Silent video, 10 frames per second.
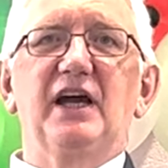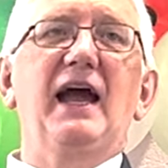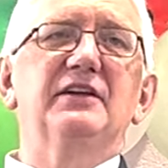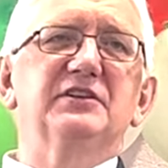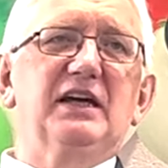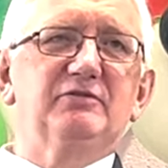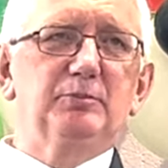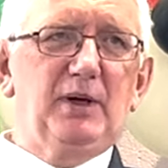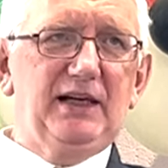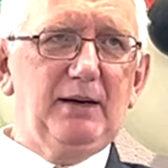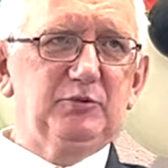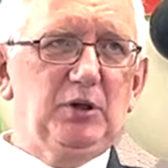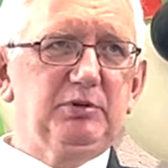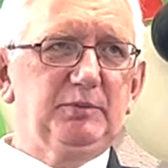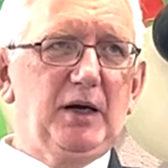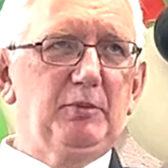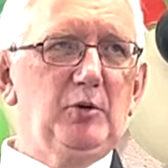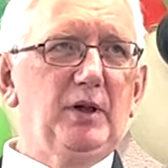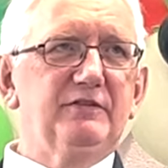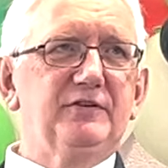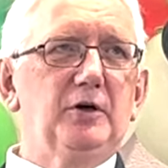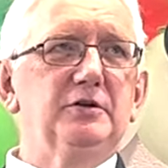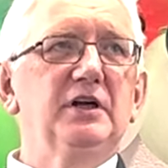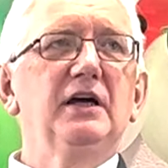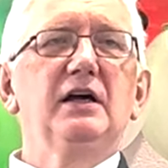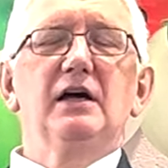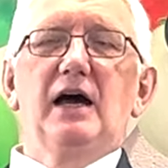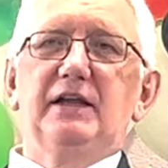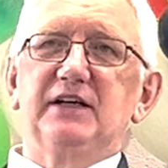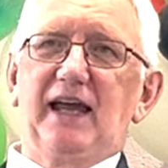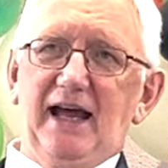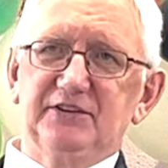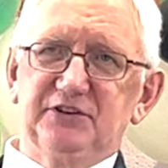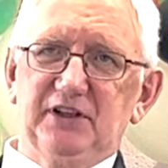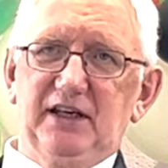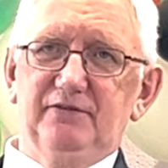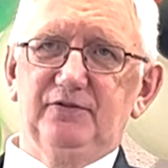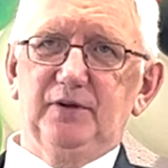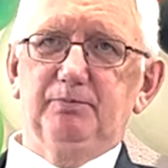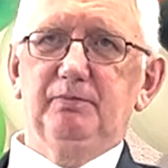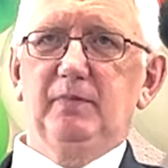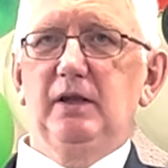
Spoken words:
I had to give them my laptop and my mobile phone, and I had to give them